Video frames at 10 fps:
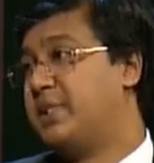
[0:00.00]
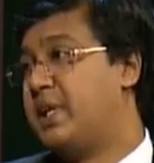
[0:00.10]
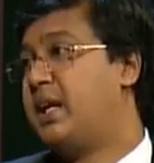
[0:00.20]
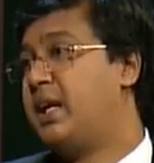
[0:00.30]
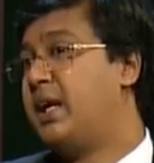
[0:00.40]

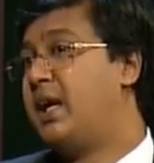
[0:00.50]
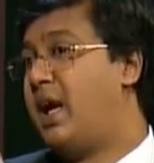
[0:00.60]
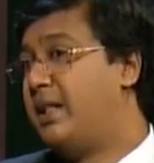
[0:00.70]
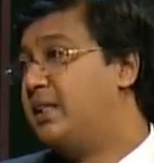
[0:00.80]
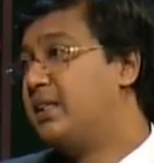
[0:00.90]
present,
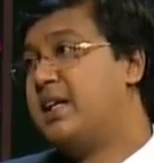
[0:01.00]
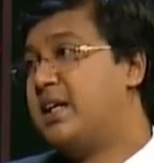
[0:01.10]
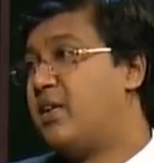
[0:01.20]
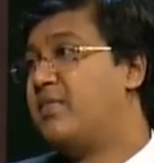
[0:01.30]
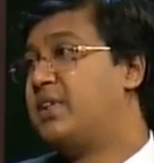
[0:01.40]
and these are the
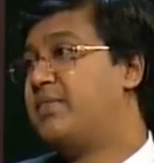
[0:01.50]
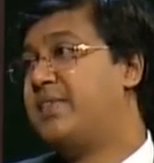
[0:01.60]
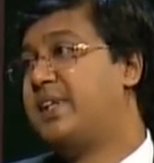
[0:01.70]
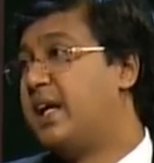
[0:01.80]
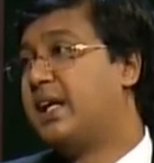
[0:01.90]
date on which we
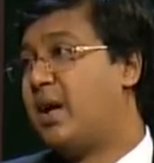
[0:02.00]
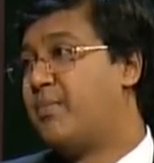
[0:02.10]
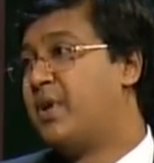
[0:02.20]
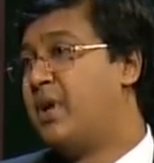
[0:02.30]
will take it up.